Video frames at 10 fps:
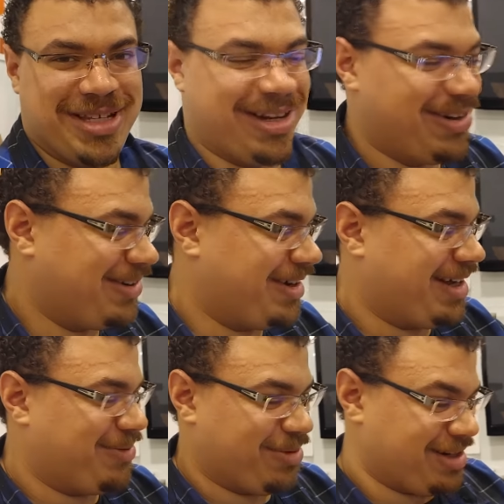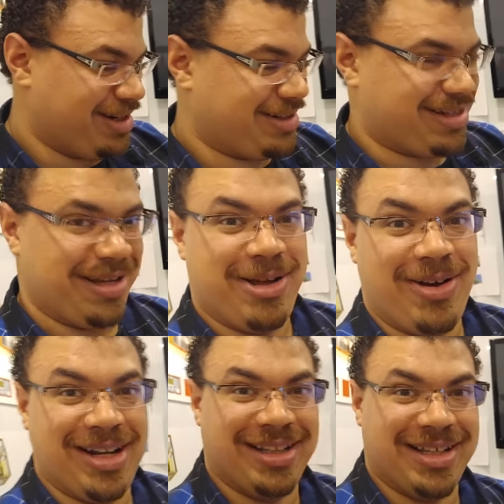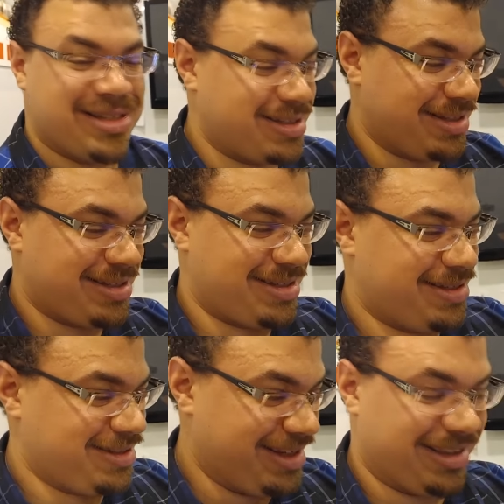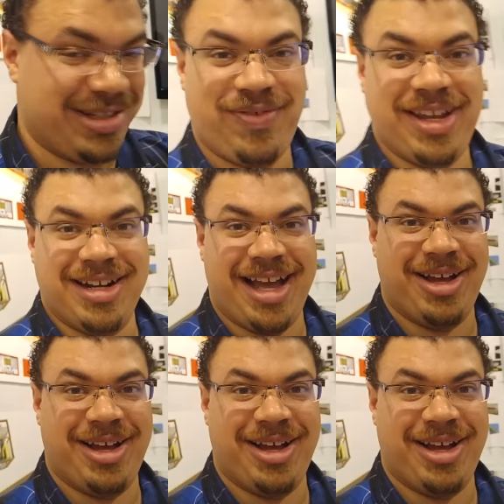So uh, we're gonna keep going on this. Let's get this figured